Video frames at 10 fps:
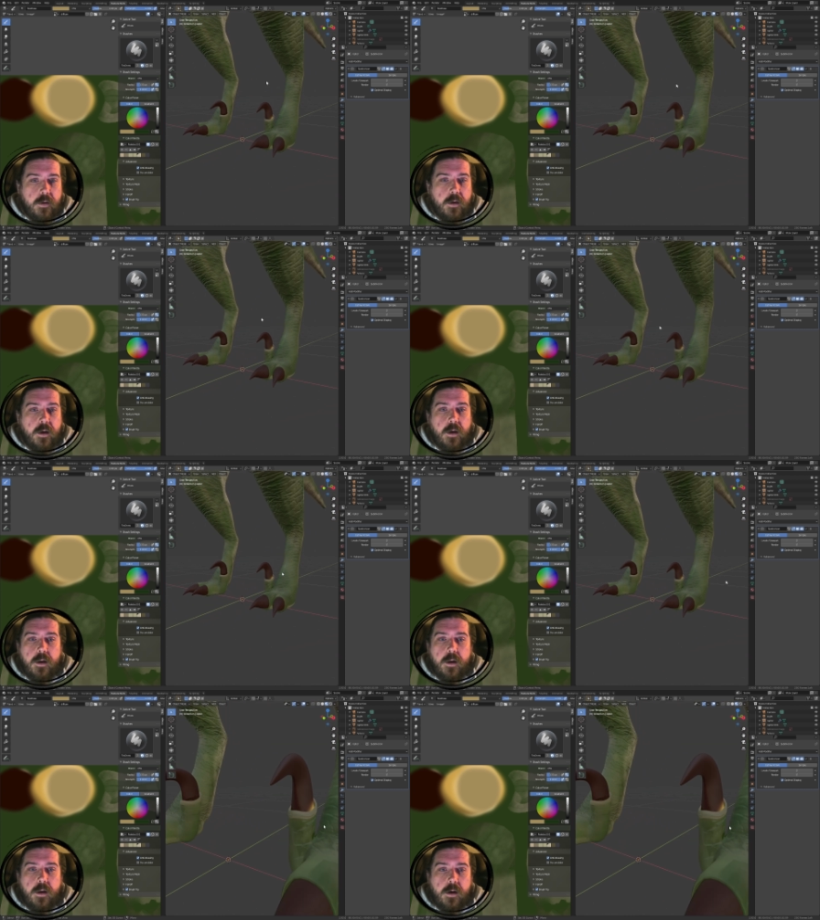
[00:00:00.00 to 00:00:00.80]

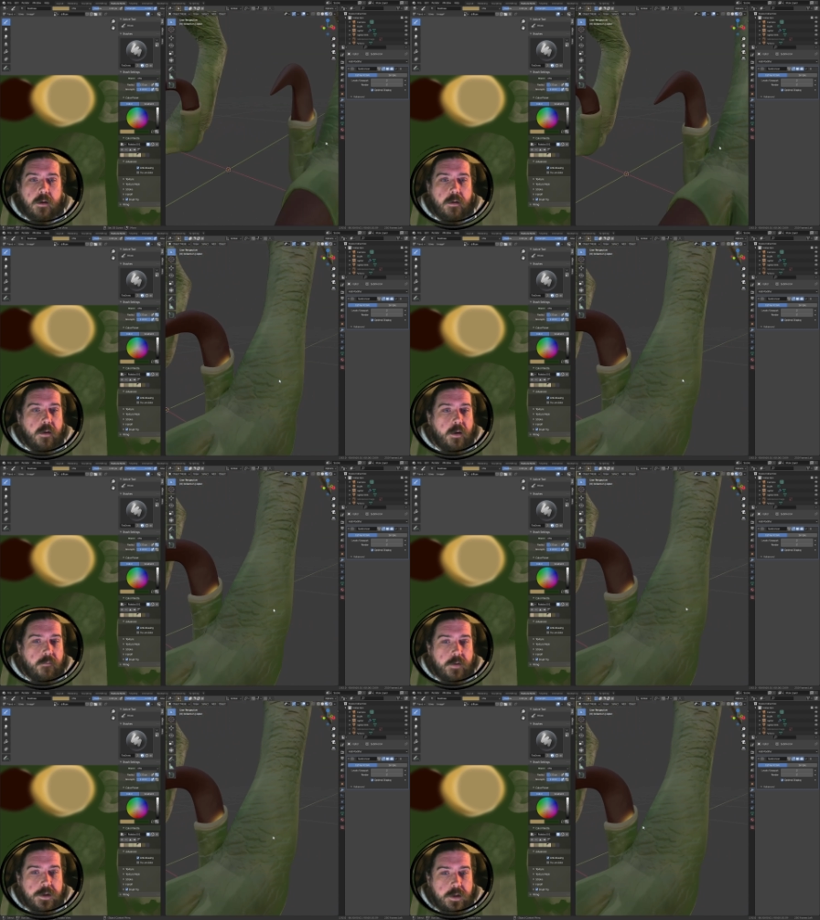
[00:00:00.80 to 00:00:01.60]
And I've
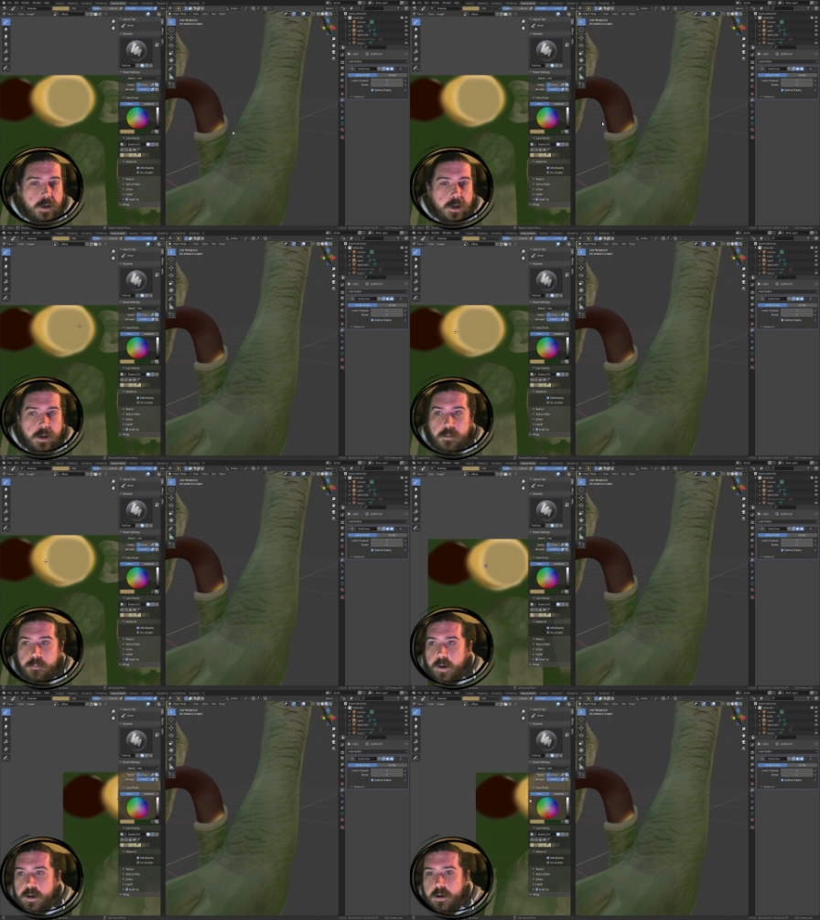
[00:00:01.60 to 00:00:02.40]
actually
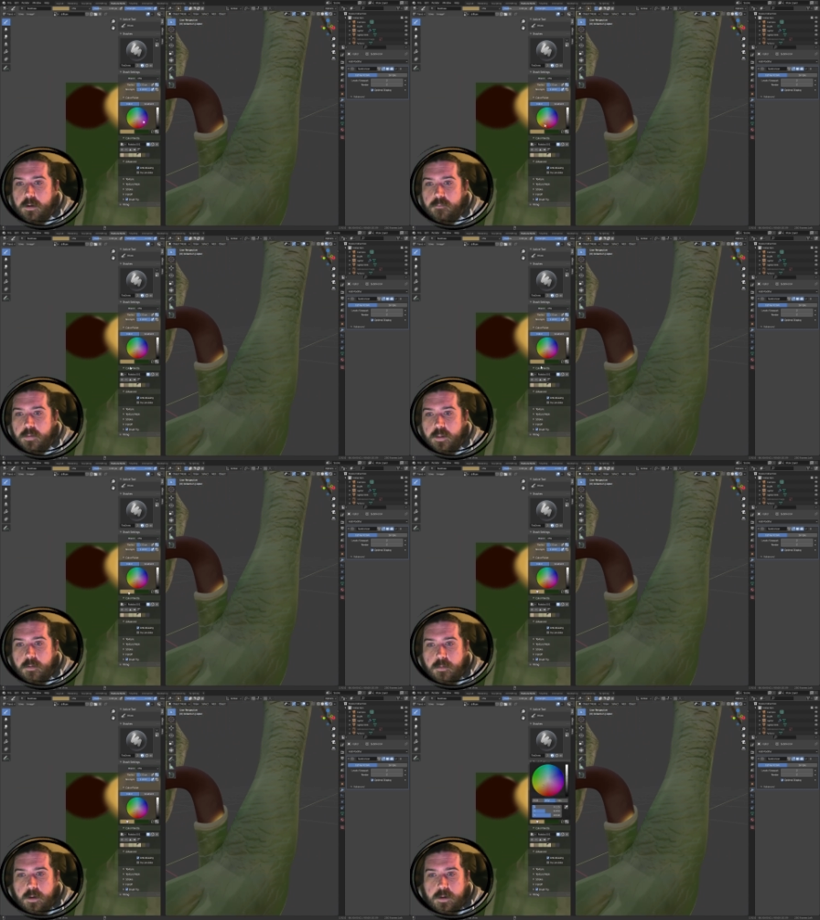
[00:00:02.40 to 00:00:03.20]
painted over that
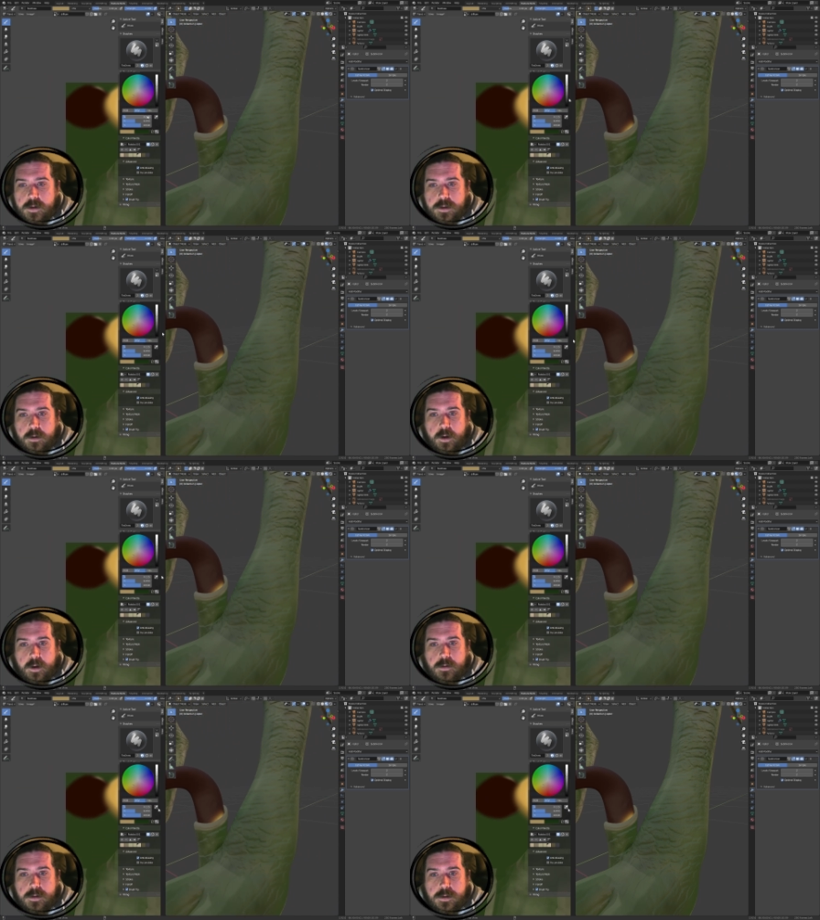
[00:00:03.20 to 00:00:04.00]
one, so
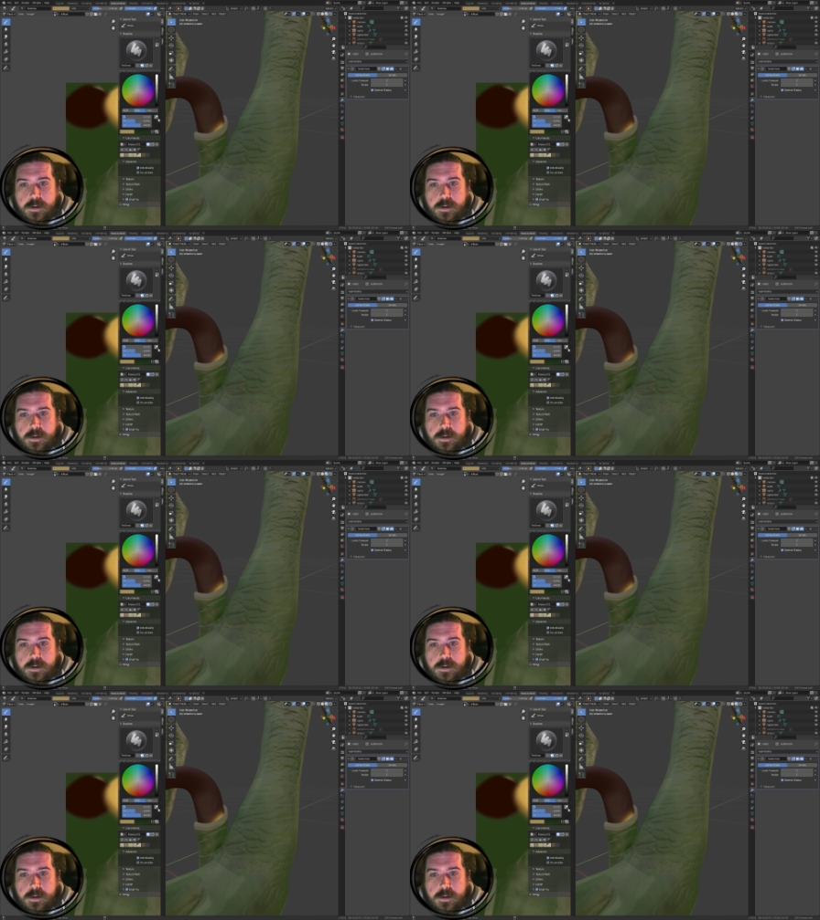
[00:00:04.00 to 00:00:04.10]
let's